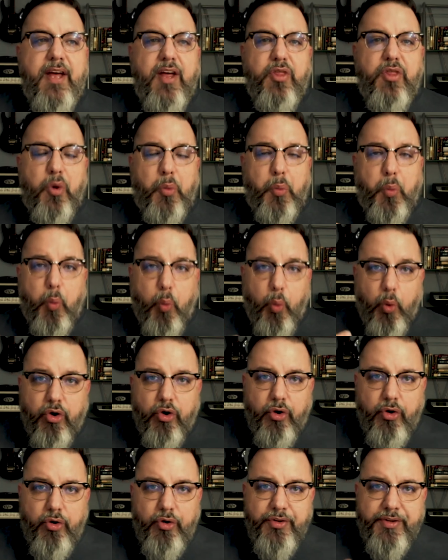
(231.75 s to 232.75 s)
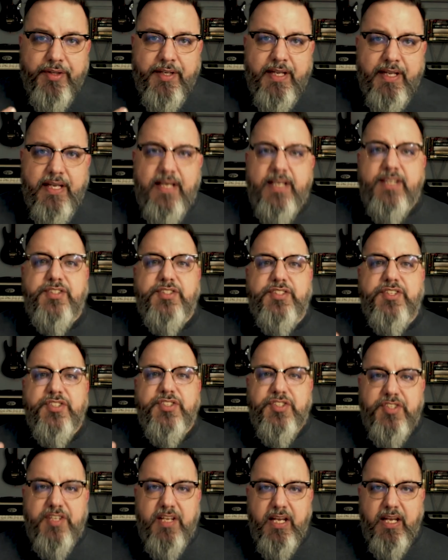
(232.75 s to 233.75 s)
the world needs to
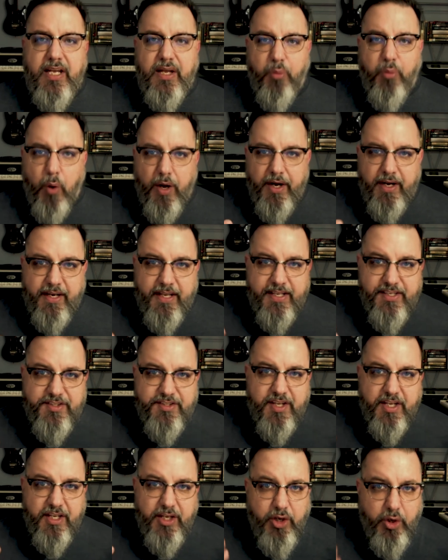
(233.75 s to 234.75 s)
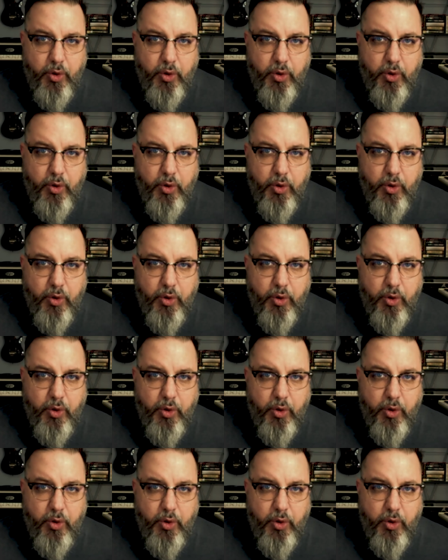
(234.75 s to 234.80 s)
see what it is that